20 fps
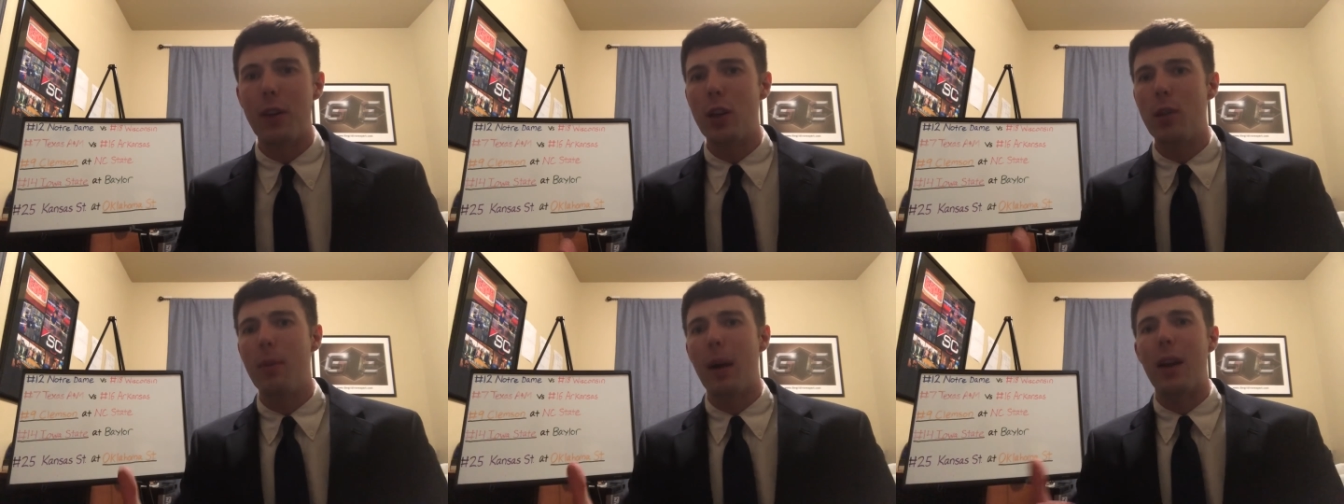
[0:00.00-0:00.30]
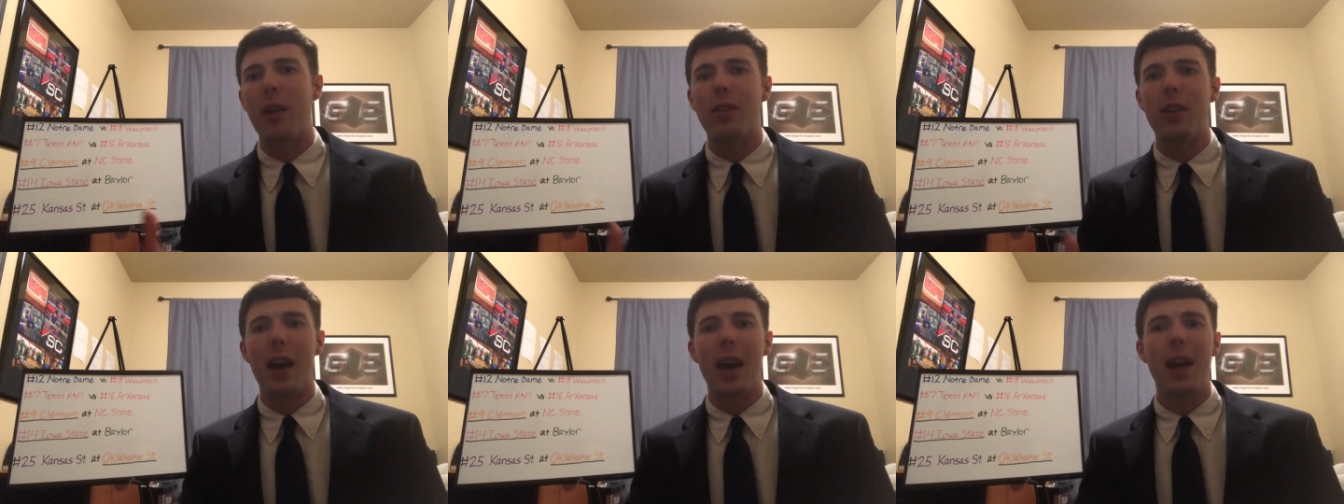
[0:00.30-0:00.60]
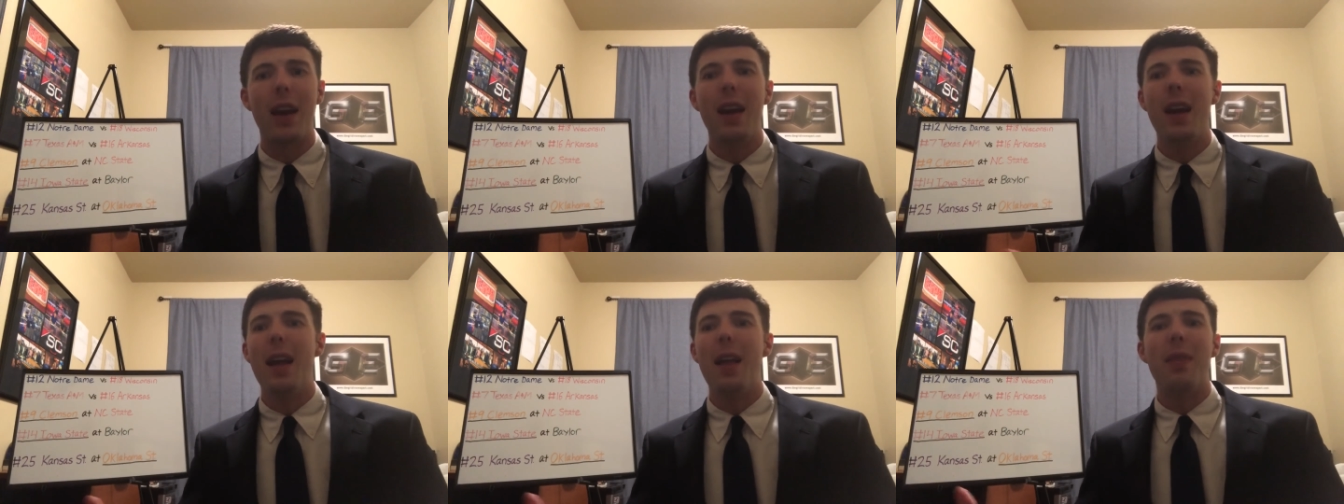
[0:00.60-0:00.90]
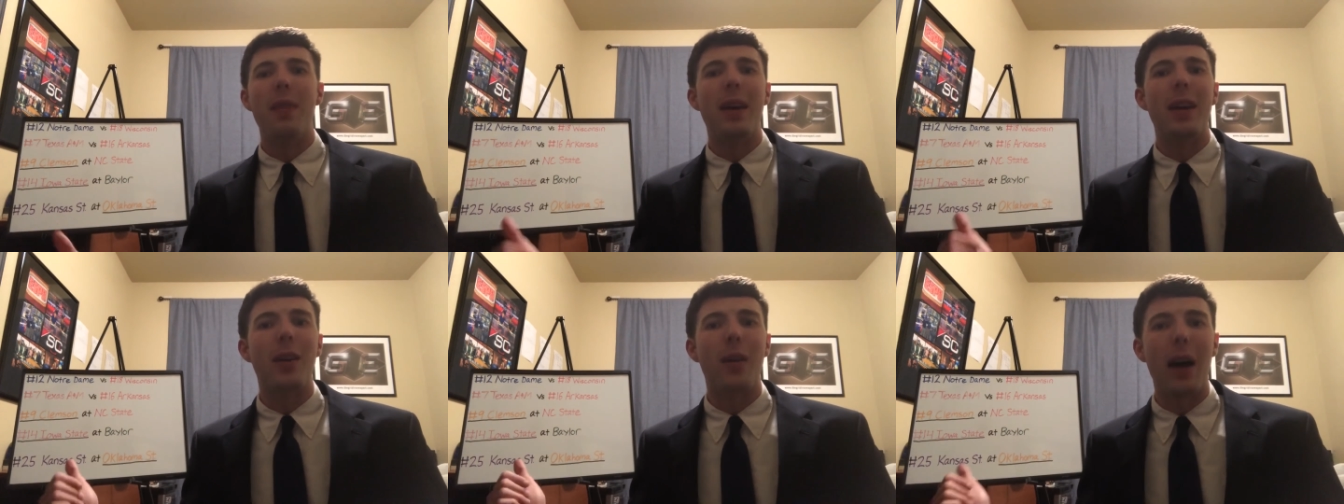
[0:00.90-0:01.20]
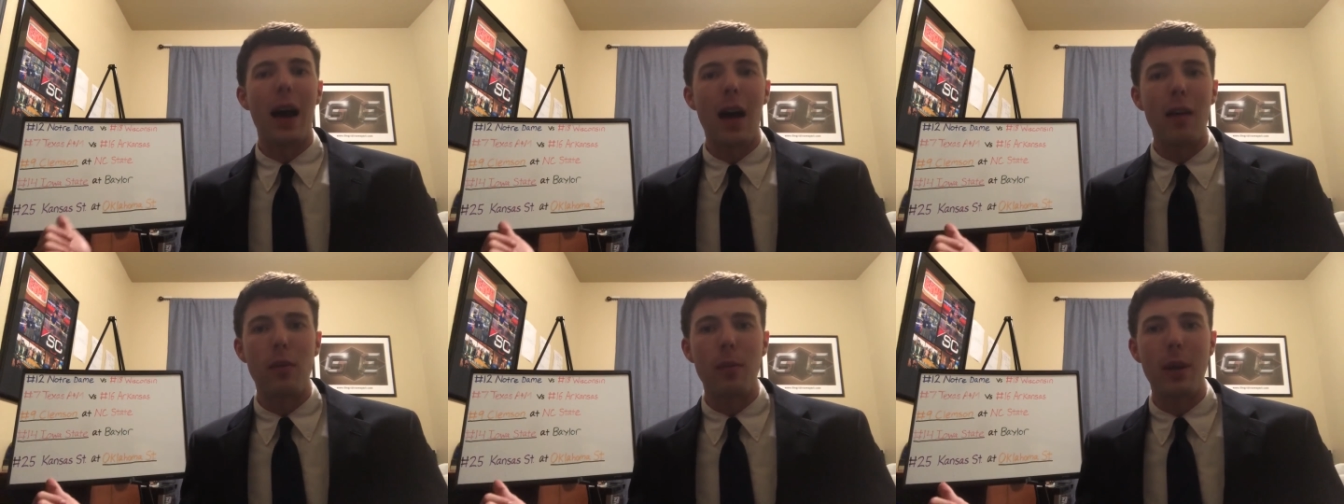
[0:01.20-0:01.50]
And you might say they
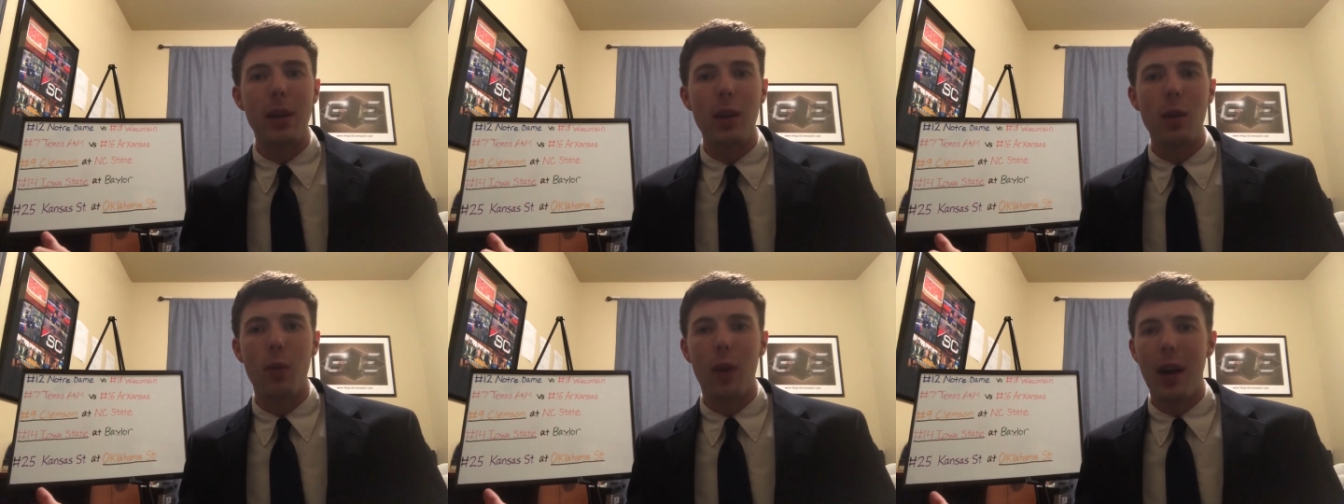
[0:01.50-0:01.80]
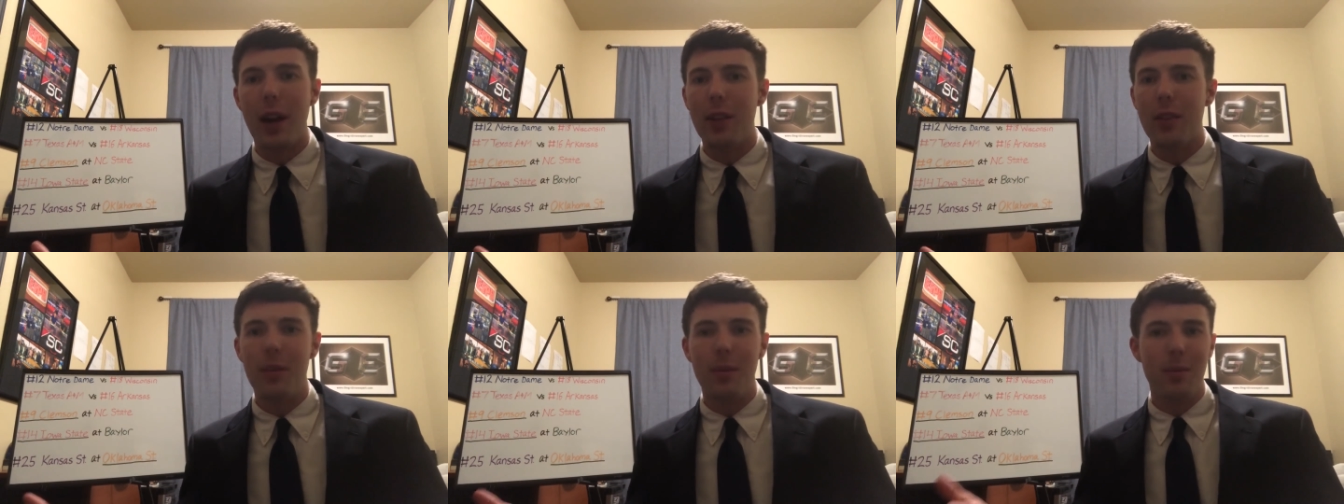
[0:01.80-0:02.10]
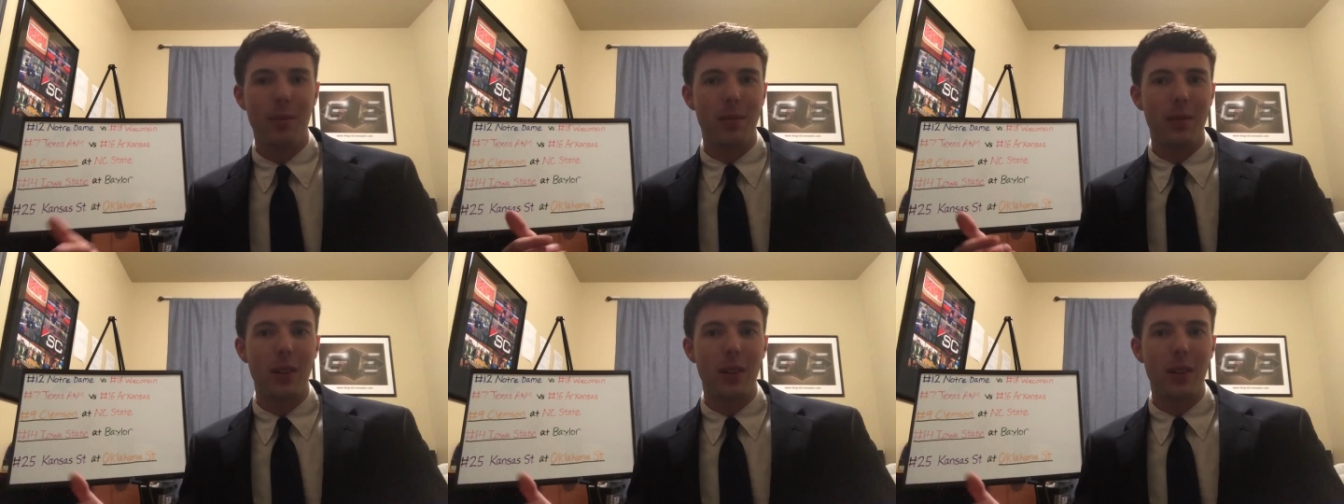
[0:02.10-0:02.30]
don't have them anyways.